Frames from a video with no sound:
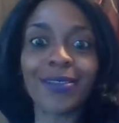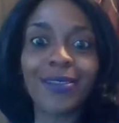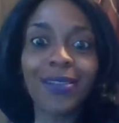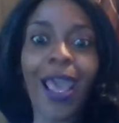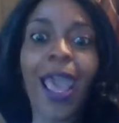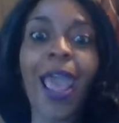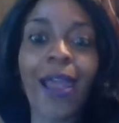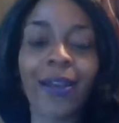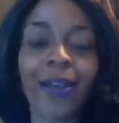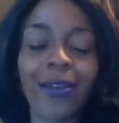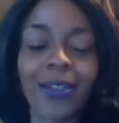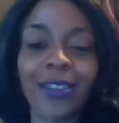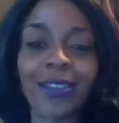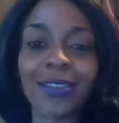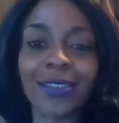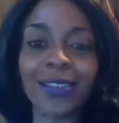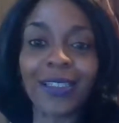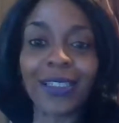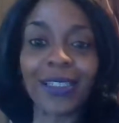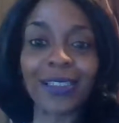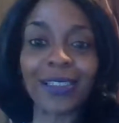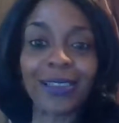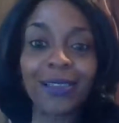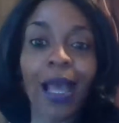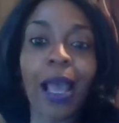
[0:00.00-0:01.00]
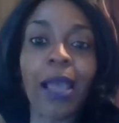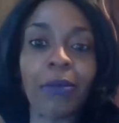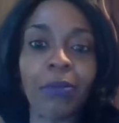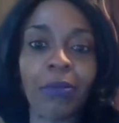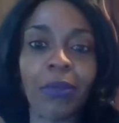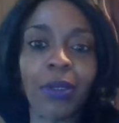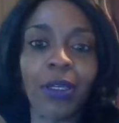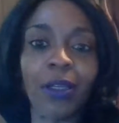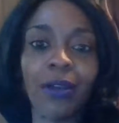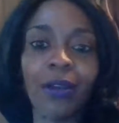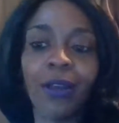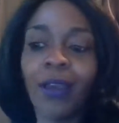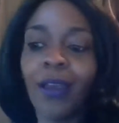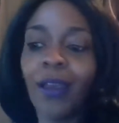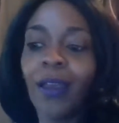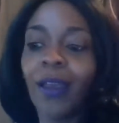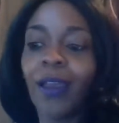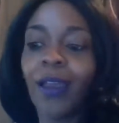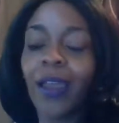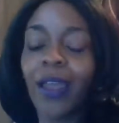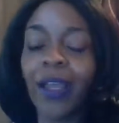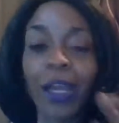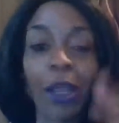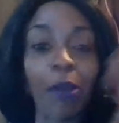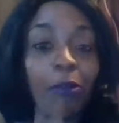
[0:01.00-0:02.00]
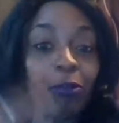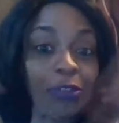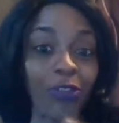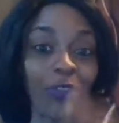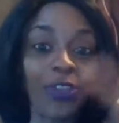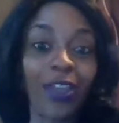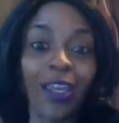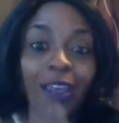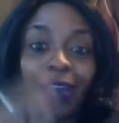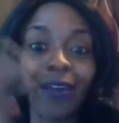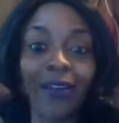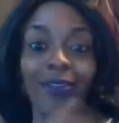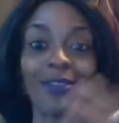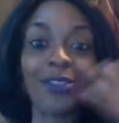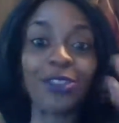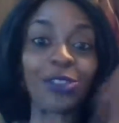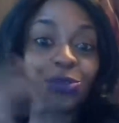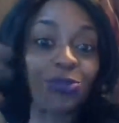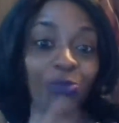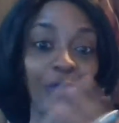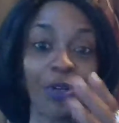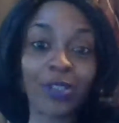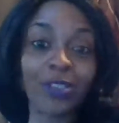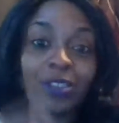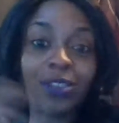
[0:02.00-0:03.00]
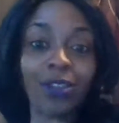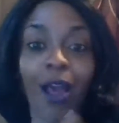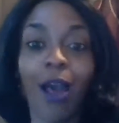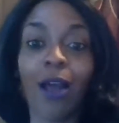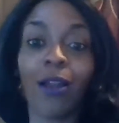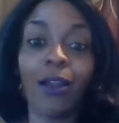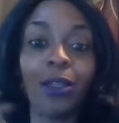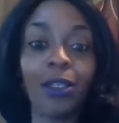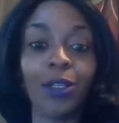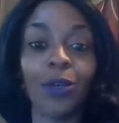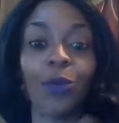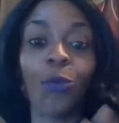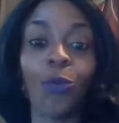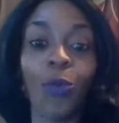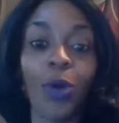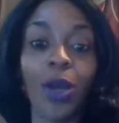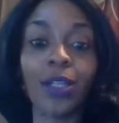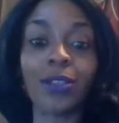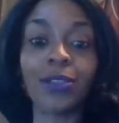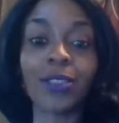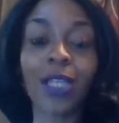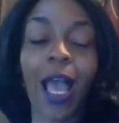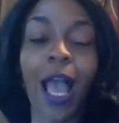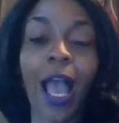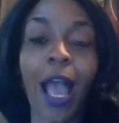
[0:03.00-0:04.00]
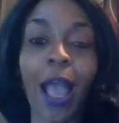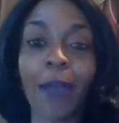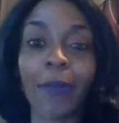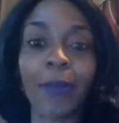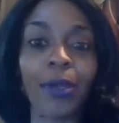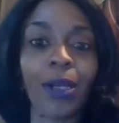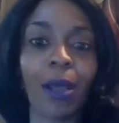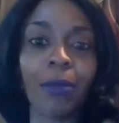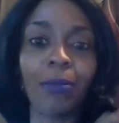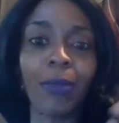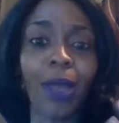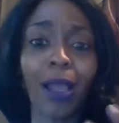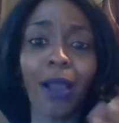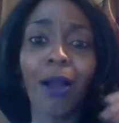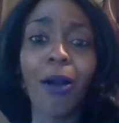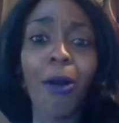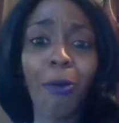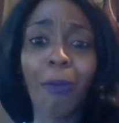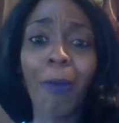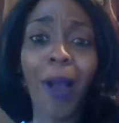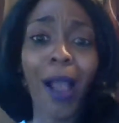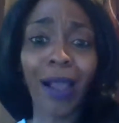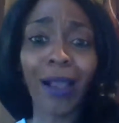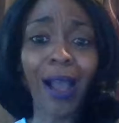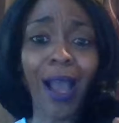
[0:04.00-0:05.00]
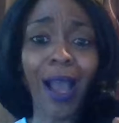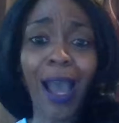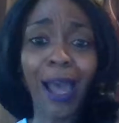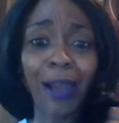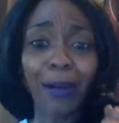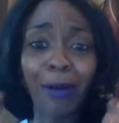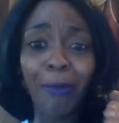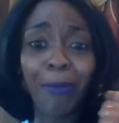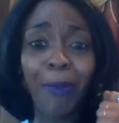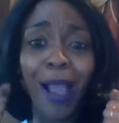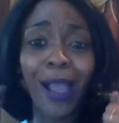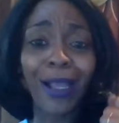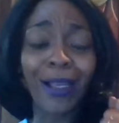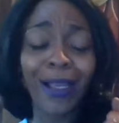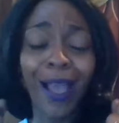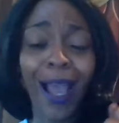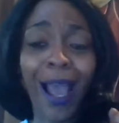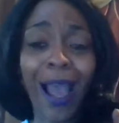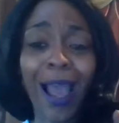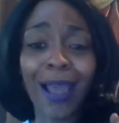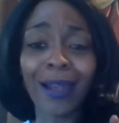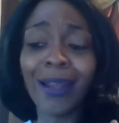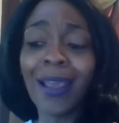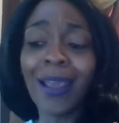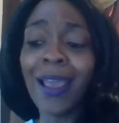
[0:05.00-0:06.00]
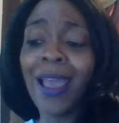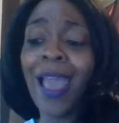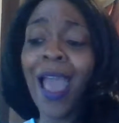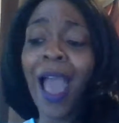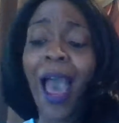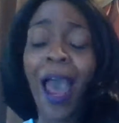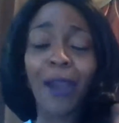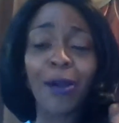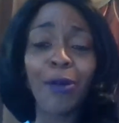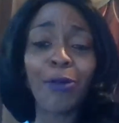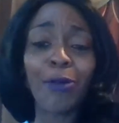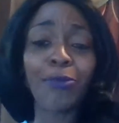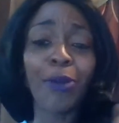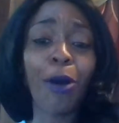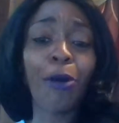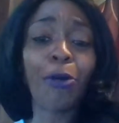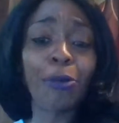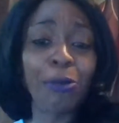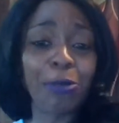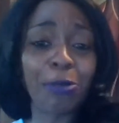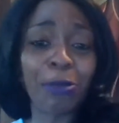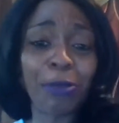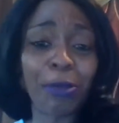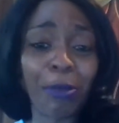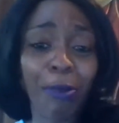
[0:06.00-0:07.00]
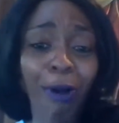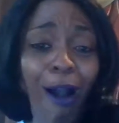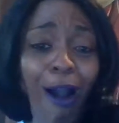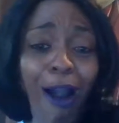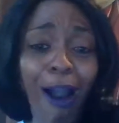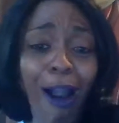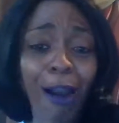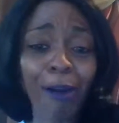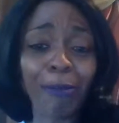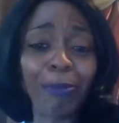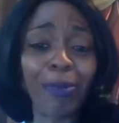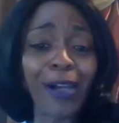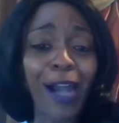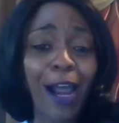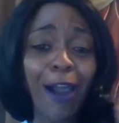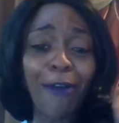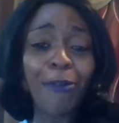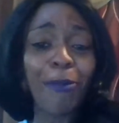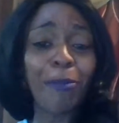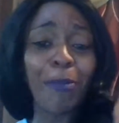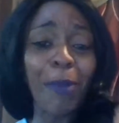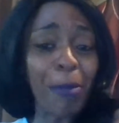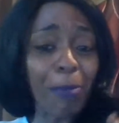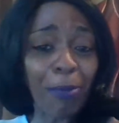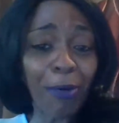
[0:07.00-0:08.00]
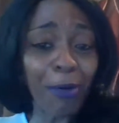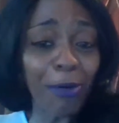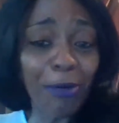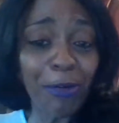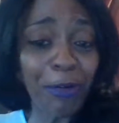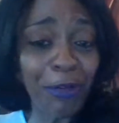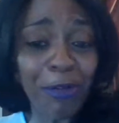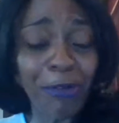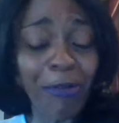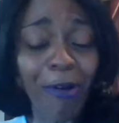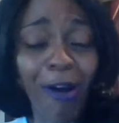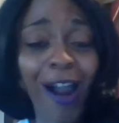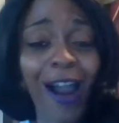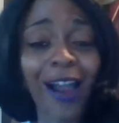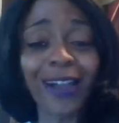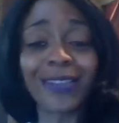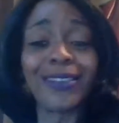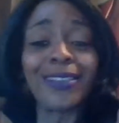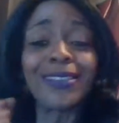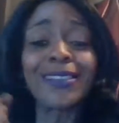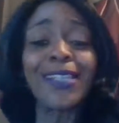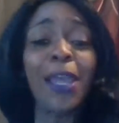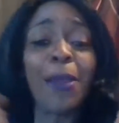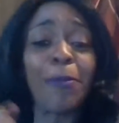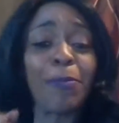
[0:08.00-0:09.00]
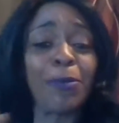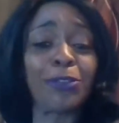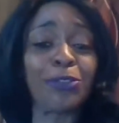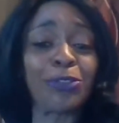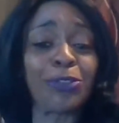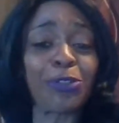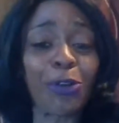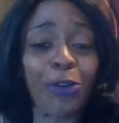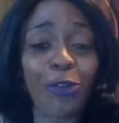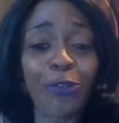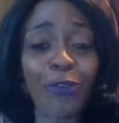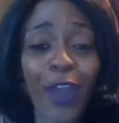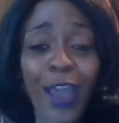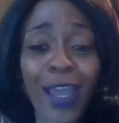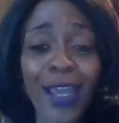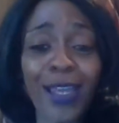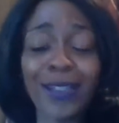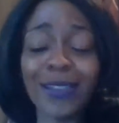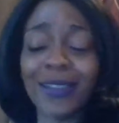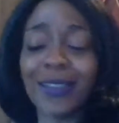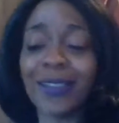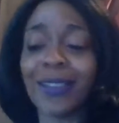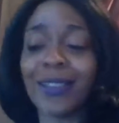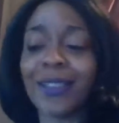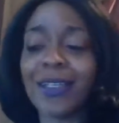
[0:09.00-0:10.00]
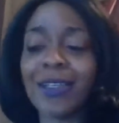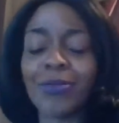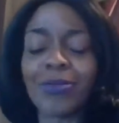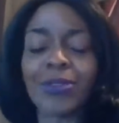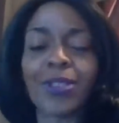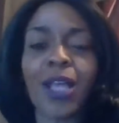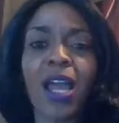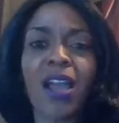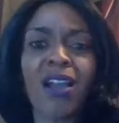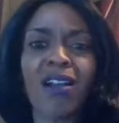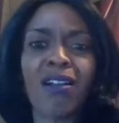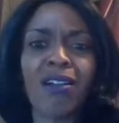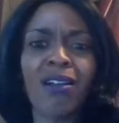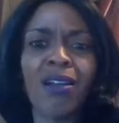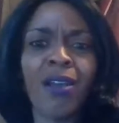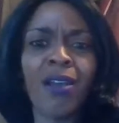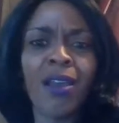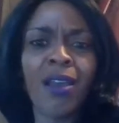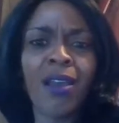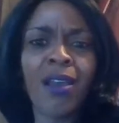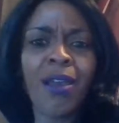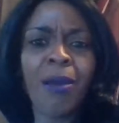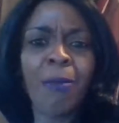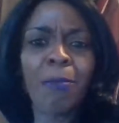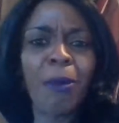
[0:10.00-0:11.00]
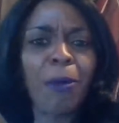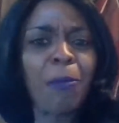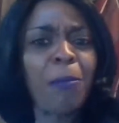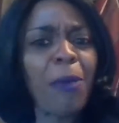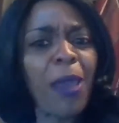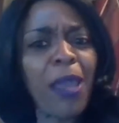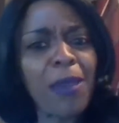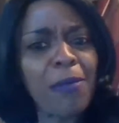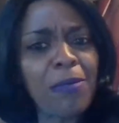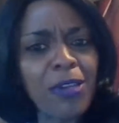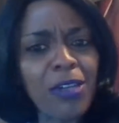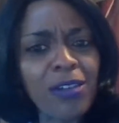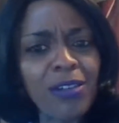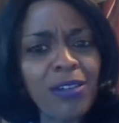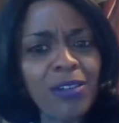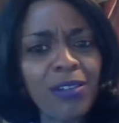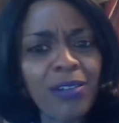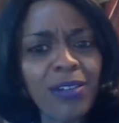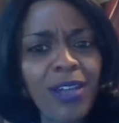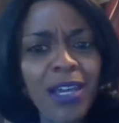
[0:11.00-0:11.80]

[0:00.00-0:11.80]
and sadness and excitement and everything just rushed all over one time, and I'm like, oh my God, I don't know who you are, but I remember who you are, I just can't picture your face. And he was like, well, baby,